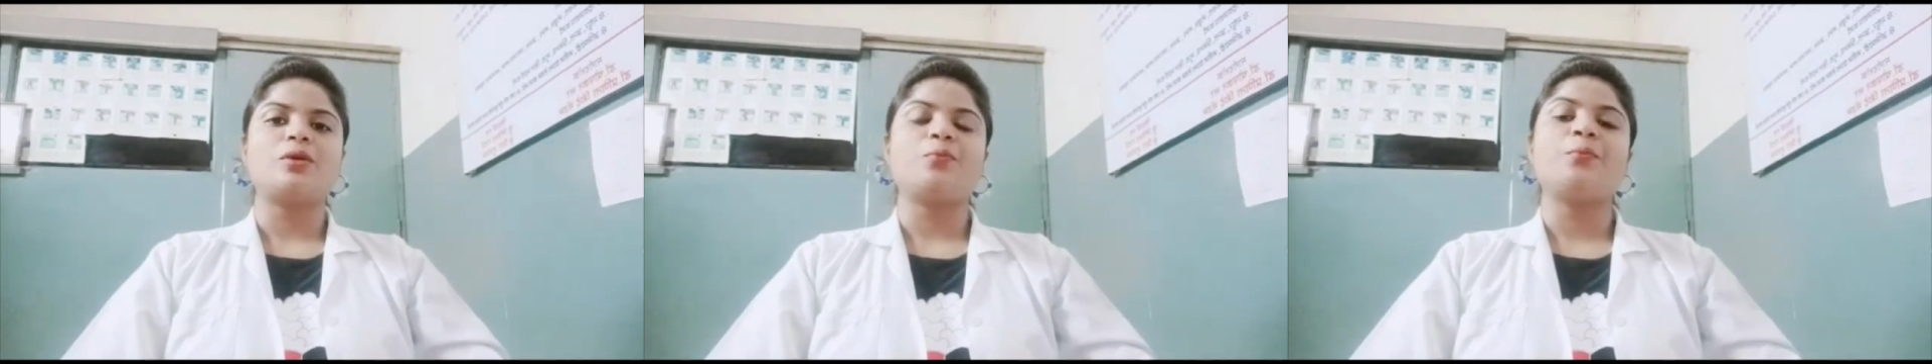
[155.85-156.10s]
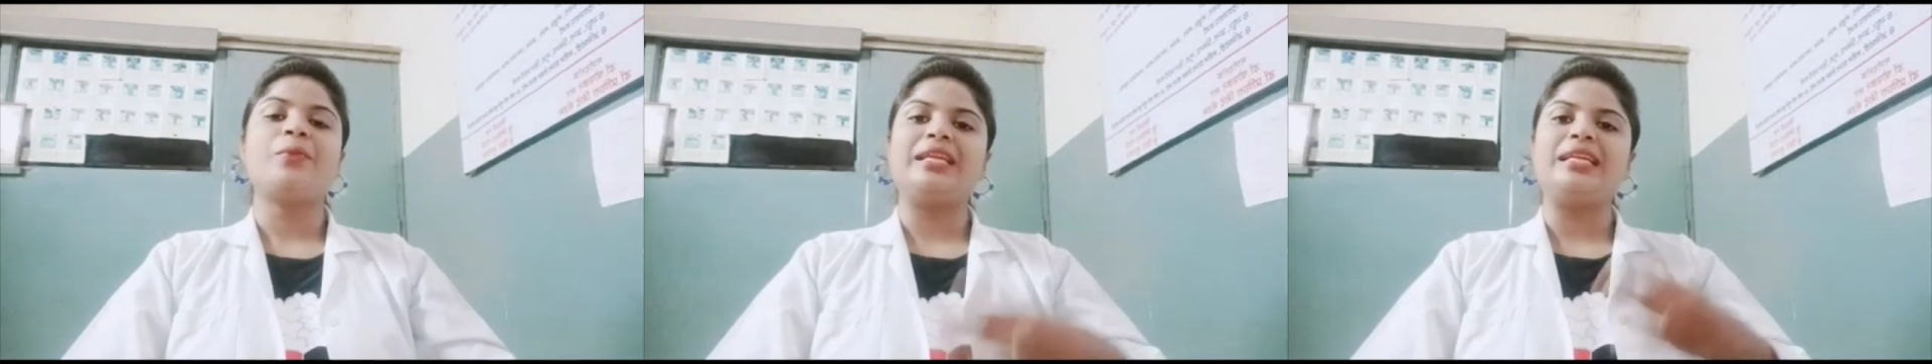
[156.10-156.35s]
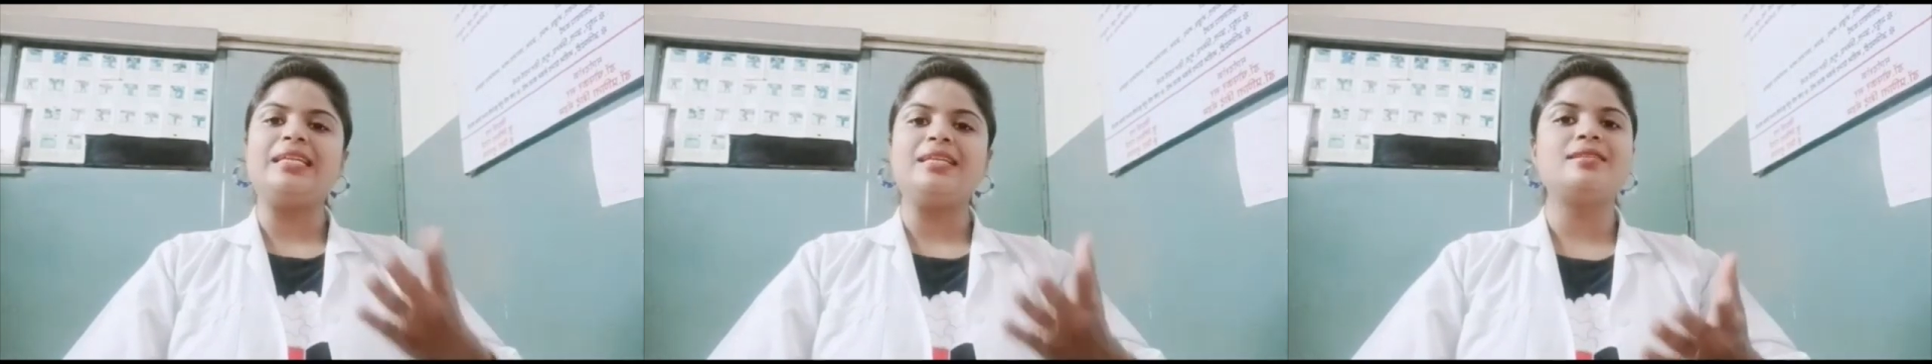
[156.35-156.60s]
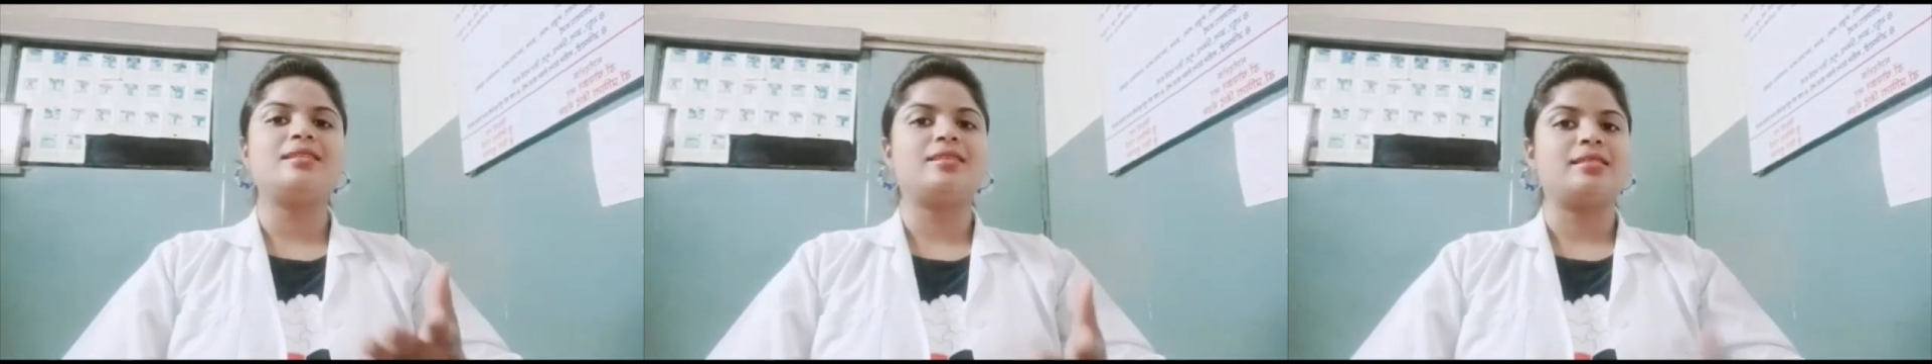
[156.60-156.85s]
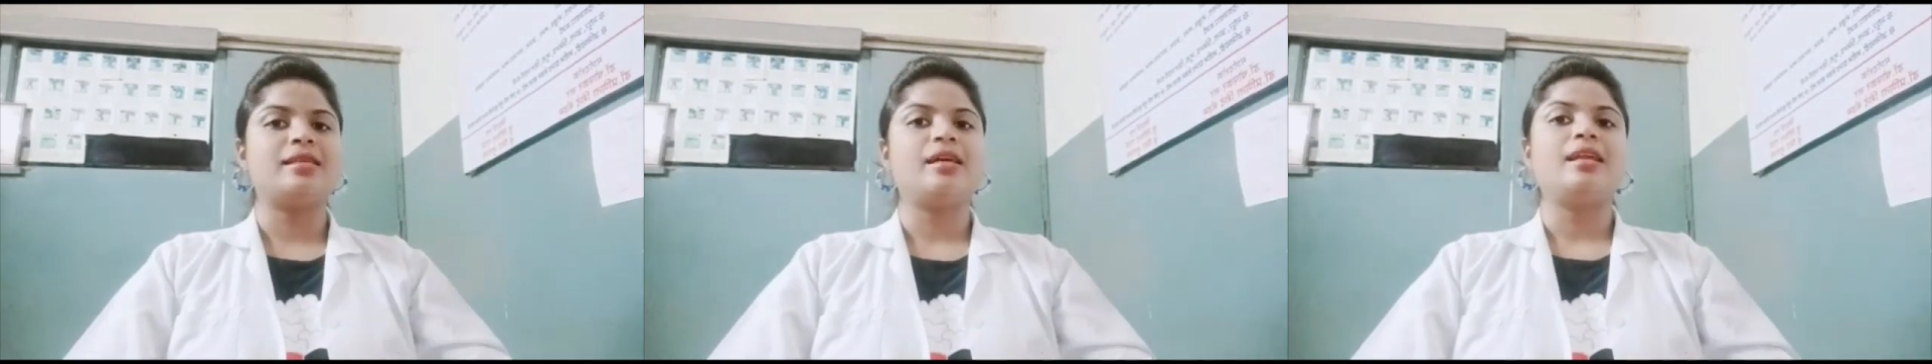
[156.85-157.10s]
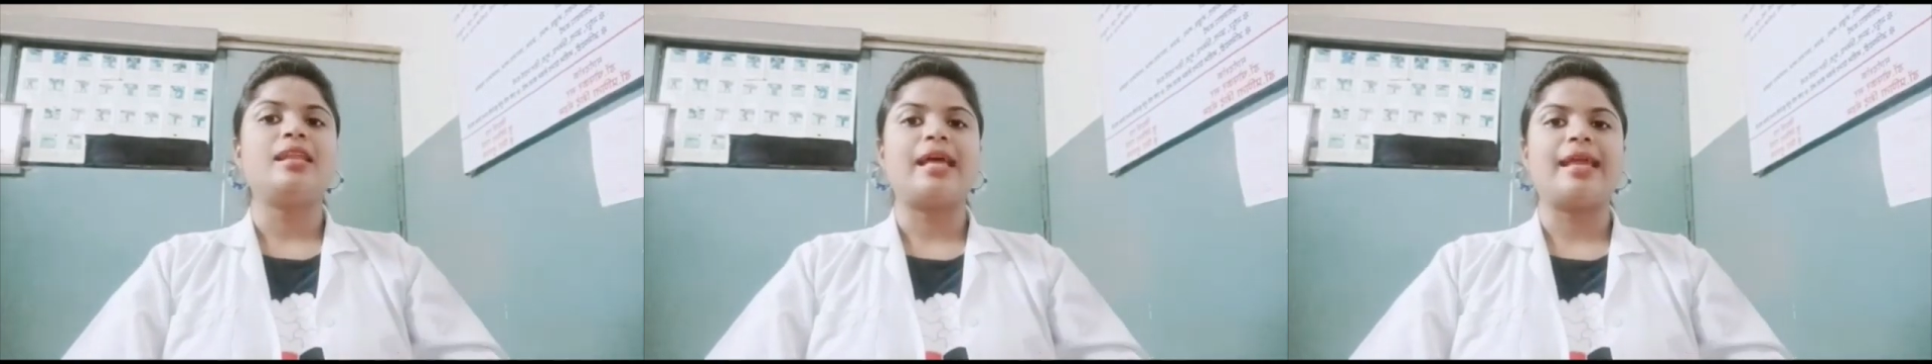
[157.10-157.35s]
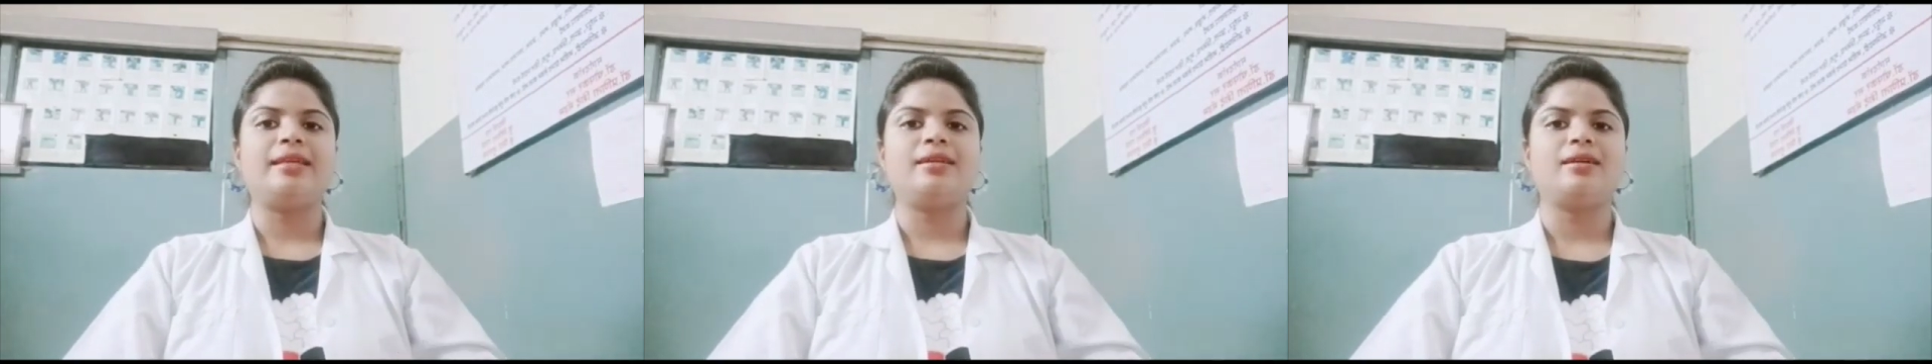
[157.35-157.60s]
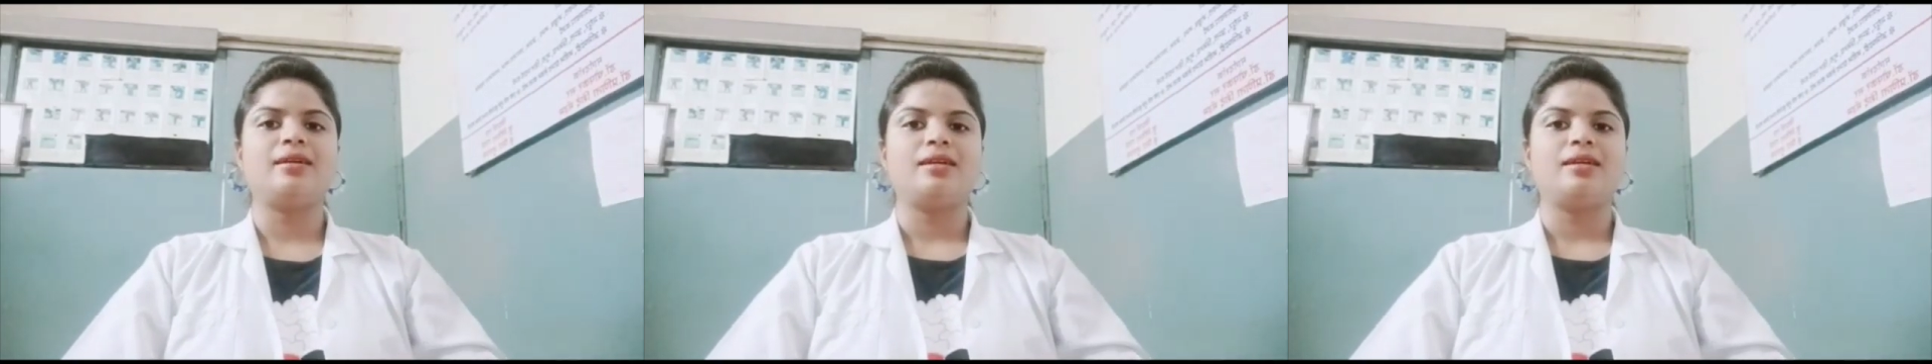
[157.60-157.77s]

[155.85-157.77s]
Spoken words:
many diseases like